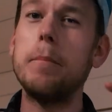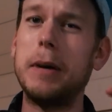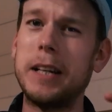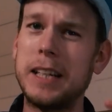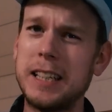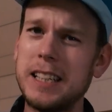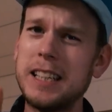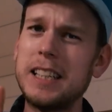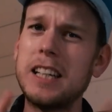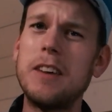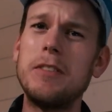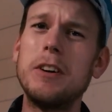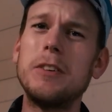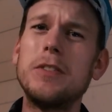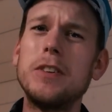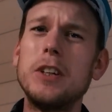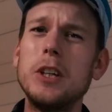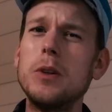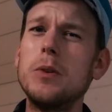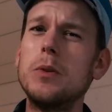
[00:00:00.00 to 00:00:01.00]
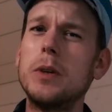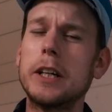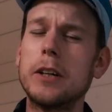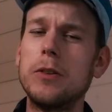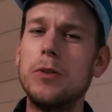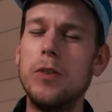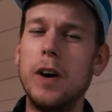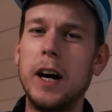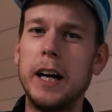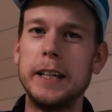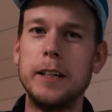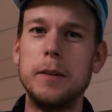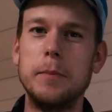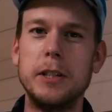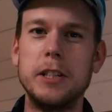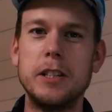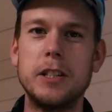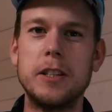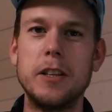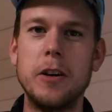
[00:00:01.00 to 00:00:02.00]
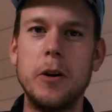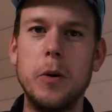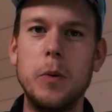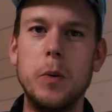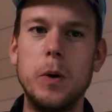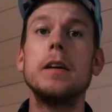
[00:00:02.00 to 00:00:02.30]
but I did have a few requirements though.